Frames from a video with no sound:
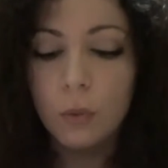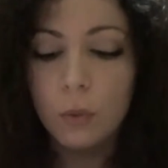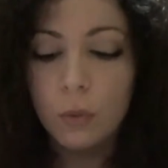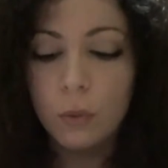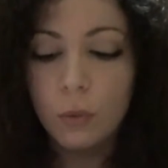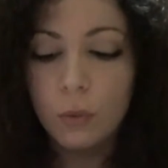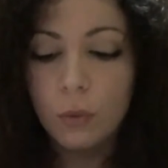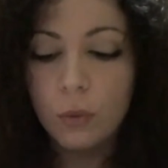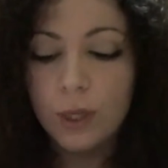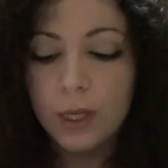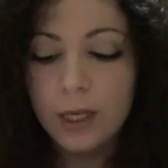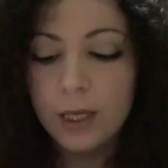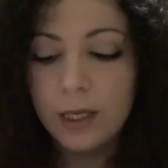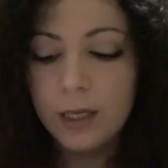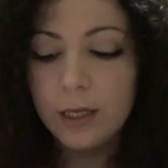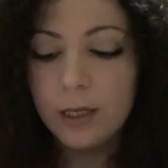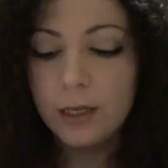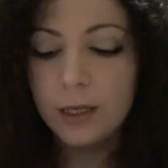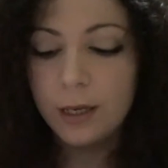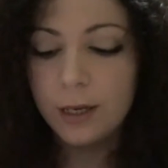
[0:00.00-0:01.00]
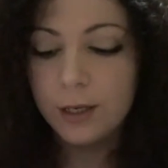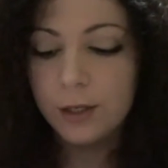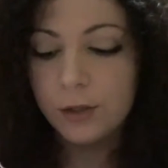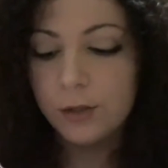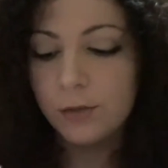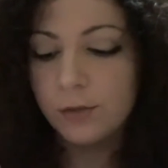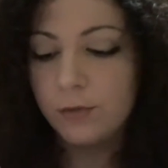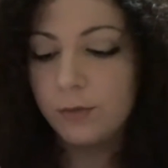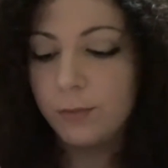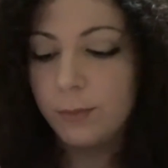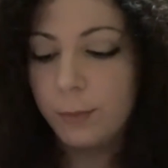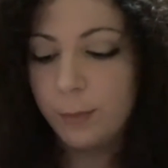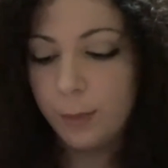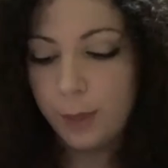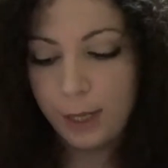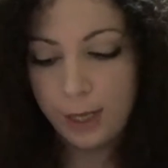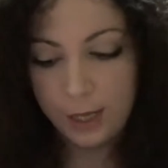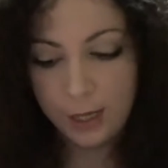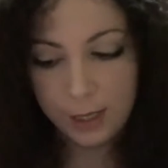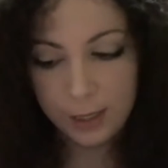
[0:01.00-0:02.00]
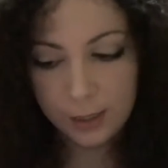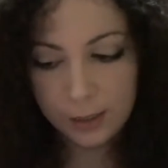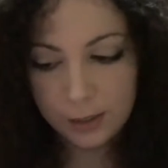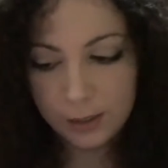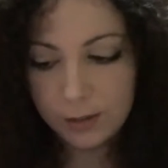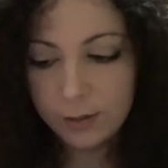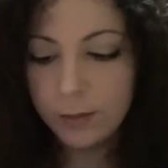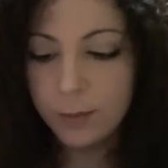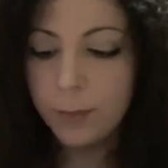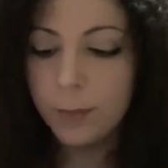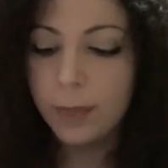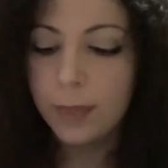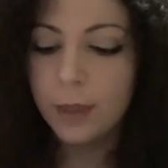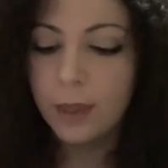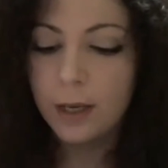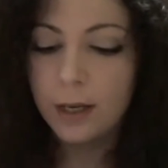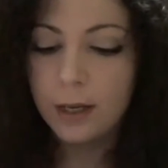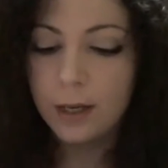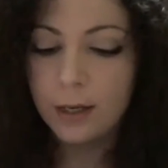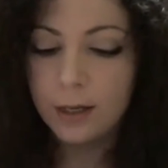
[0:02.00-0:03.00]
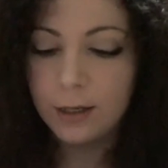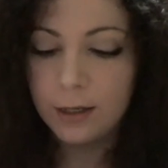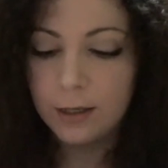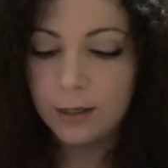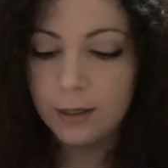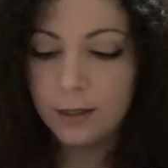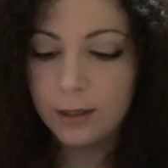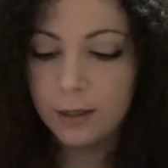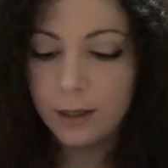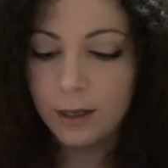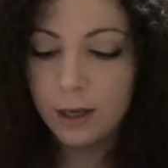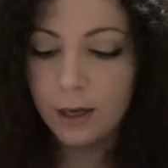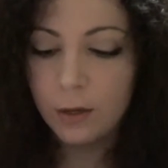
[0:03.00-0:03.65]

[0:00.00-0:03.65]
we kind of made a